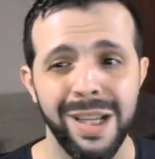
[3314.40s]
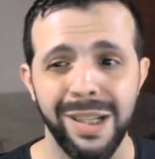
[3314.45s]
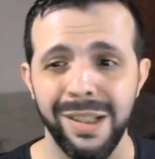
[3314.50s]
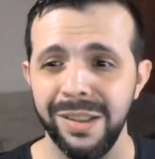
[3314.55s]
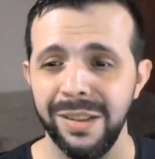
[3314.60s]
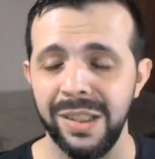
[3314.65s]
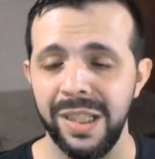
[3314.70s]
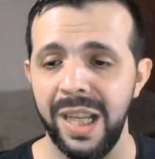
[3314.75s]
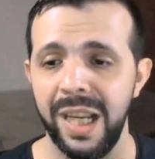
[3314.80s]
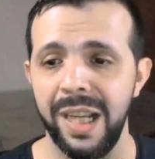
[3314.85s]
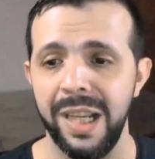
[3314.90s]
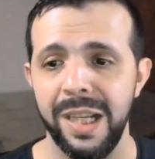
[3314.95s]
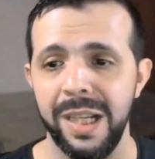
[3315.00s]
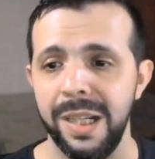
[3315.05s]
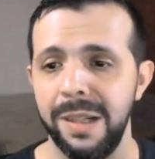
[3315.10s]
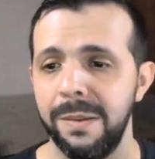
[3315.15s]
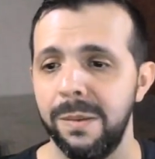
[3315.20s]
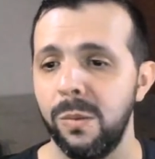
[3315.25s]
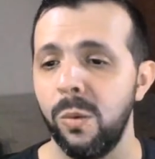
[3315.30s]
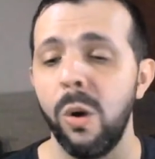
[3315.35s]

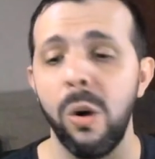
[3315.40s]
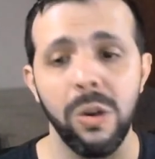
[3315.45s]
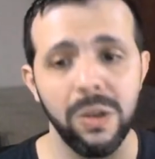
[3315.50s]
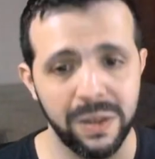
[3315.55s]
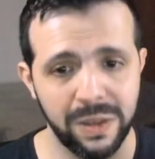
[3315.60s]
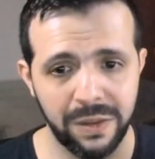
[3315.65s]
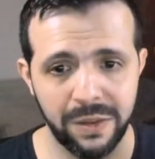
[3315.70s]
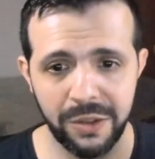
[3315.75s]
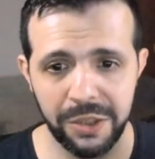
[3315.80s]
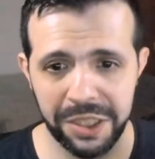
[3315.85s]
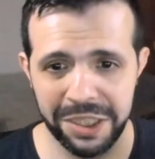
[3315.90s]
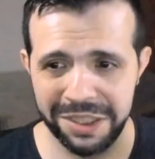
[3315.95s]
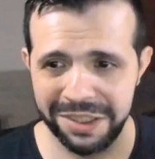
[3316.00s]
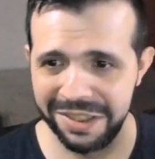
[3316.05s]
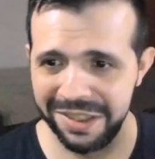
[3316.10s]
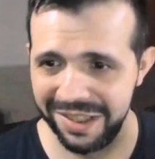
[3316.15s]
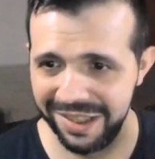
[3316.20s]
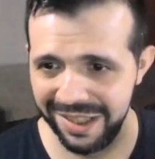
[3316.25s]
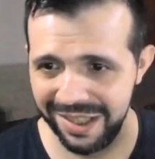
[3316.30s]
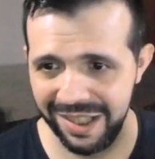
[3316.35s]
then Wall Street,
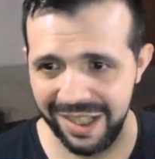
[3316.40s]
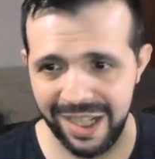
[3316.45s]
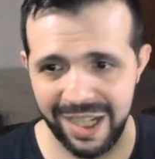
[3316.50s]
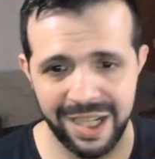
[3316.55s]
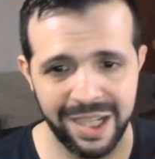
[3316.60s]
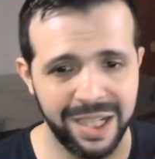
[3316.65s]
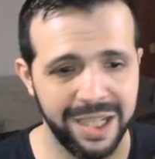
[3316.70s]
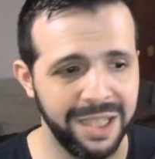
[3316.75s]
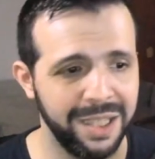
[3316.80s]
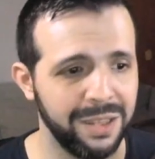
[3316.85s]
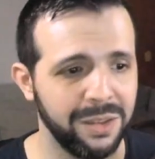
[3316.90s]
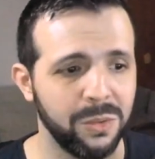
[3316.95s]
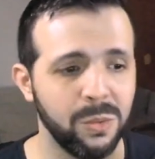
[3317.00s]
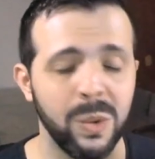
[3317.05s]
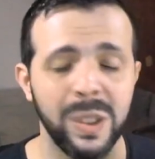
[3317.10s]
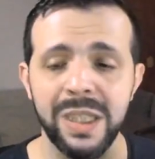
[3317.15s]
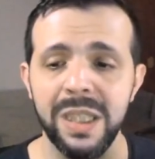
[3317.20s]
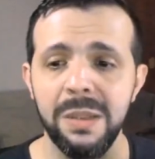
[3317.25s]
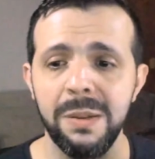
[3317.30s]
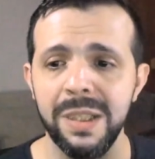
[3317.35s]

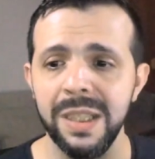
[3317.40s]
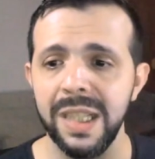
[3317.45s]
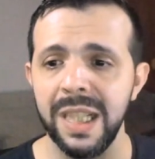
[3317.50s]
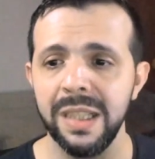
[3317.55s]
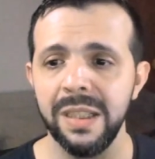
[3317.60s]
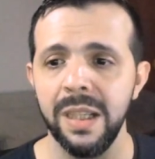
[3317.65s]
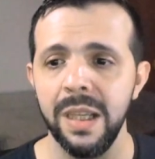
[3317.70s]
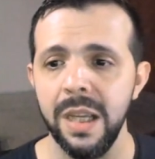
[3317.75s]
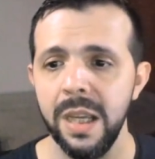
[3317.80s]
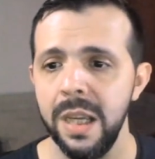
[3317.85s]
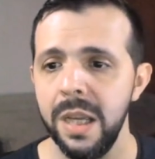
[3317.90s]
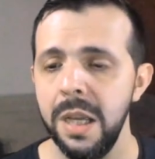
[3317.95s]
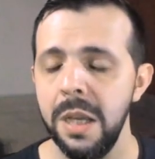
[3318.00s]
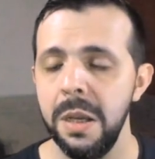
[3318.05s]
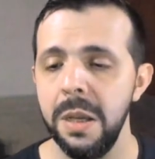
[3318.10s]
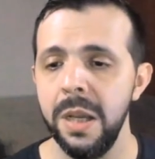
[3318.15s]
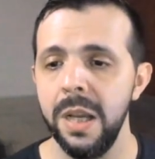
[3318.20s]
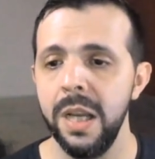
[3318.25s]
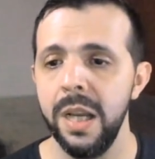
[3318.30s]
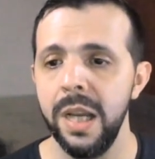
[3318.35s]
whatever that
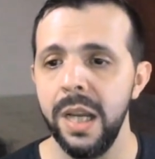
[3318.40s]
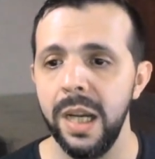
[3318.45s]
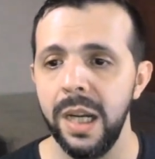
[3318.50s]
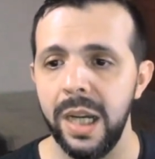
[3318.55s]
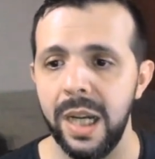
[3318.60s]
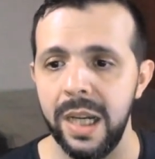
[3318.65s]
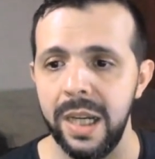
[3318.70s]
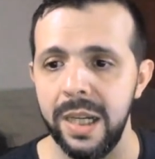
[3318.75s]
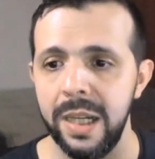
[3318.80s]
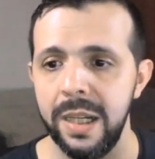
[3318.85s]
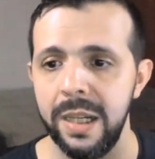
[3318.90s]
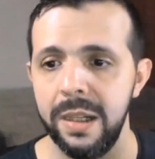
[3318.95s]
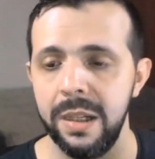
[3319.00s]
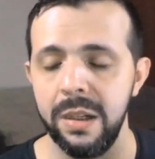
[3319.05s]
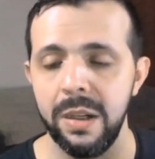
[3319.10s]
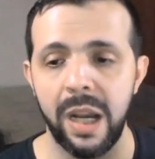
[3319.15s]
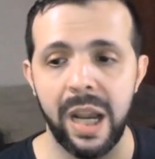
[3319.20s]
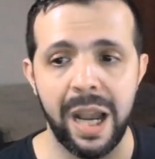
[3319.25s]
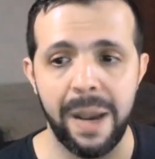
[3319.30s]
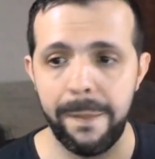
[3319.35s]

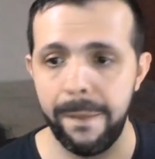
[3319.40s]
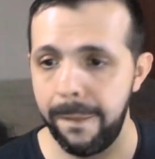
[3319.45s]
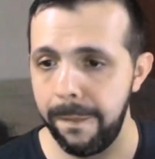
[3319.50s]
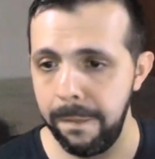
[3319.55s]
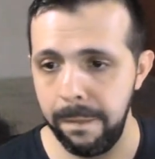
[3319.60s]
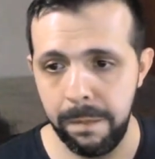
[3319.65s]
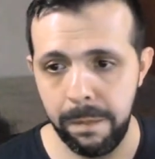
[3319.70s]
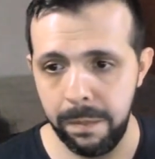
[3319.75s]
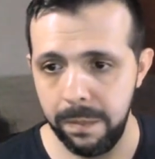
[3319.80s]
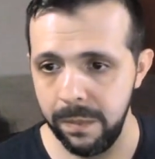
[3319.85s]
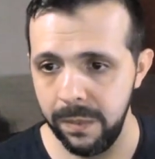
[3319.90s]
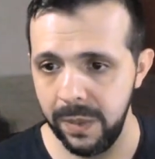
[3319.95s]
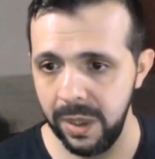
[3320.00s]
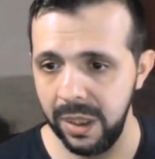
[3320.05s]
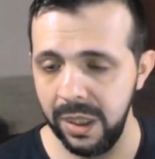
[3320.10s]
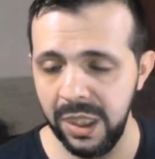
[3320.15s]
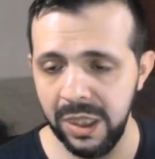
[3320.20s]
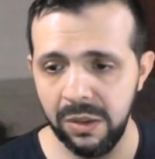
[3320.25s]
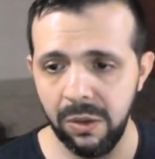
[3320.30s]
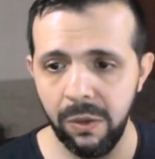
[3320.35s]
a
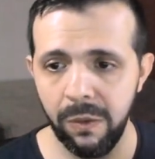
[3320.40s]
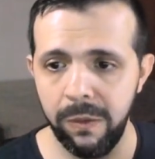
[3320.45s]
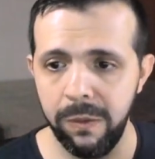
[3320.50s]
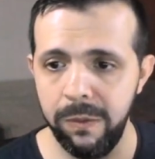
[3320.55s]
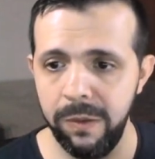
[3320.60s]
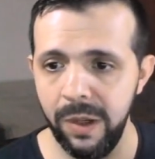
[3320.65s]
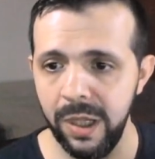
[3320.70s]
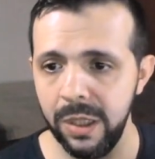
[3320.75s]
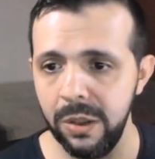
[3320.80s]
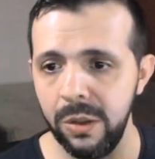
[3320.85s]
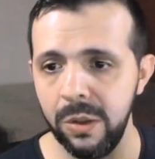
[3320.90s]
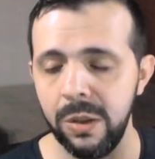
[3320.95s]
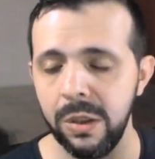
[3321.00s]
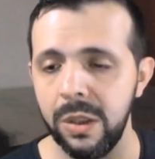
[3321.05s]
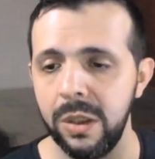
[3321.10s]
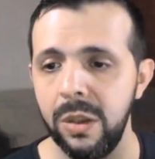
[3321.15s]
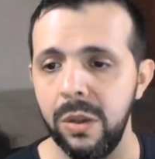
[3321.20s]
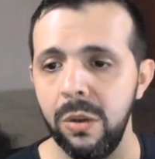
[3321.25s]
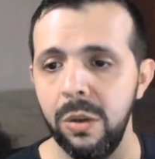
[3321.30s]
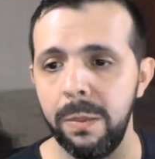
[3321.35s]
little failure
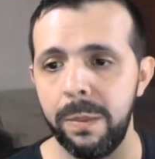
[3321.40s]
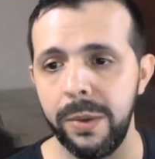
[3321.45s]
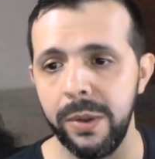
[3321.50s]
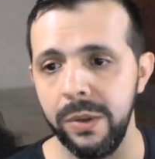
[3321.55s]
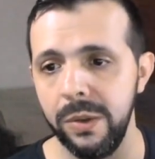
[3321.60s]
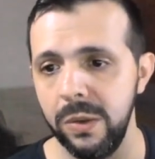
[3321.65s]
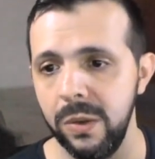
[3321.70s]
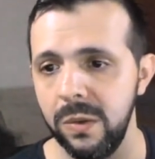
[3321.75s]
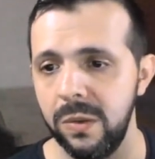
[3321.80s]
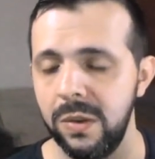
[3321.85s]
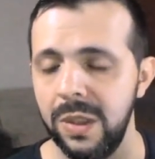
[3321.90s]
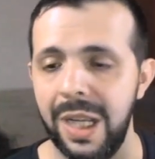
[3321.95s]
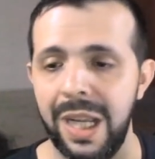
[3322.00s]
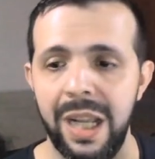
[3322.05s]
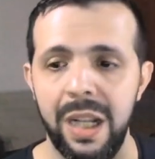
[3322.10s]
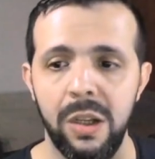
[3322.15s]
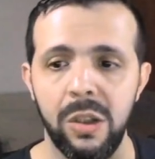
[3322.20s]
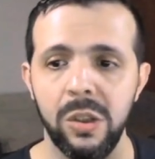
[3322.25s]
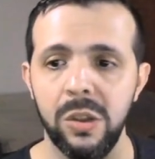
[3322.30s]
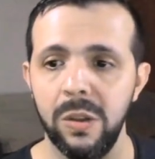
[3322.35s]
could produce a
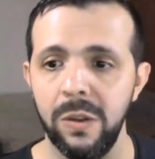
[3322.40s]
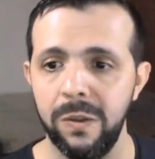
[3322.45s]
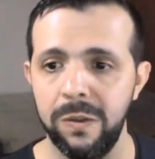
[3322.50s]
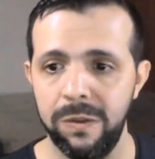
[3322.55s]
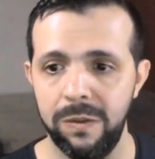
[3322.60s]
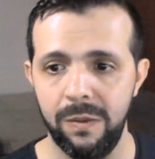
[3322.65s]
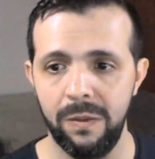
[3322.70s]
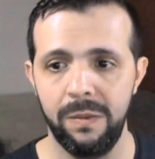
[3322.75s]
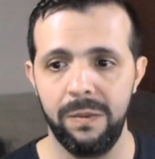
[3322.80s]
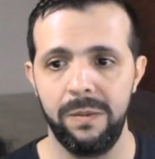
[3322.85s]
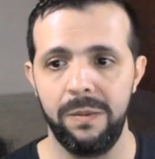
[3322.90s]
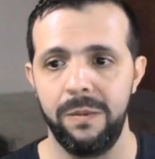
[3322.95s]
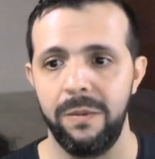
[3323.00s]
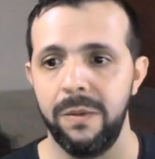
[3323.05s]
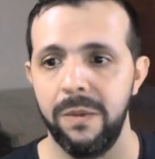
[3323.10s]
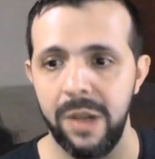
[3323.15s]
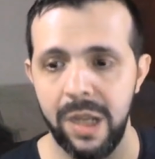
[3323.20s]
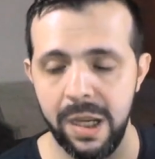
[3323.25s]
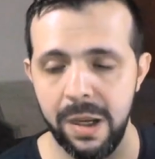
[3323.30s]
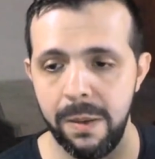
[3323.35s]
lot of
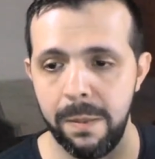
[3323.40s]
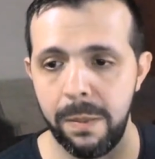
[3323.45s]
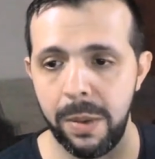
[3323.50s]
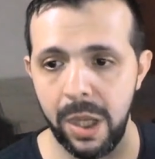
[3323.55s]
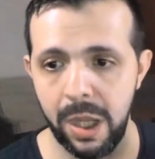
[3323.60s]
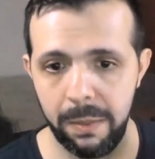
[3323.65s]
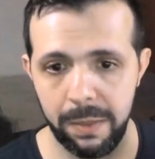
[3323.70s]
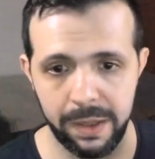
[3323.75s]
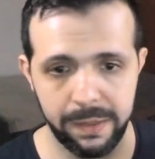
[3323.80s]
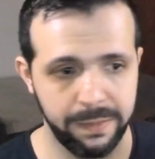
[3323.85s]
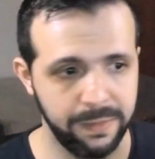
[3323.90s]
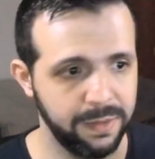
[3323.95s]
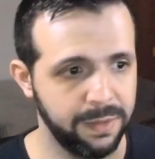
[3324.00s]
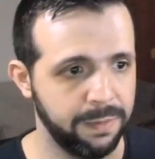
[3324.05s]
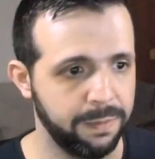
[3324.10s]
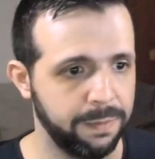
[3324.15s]
problems.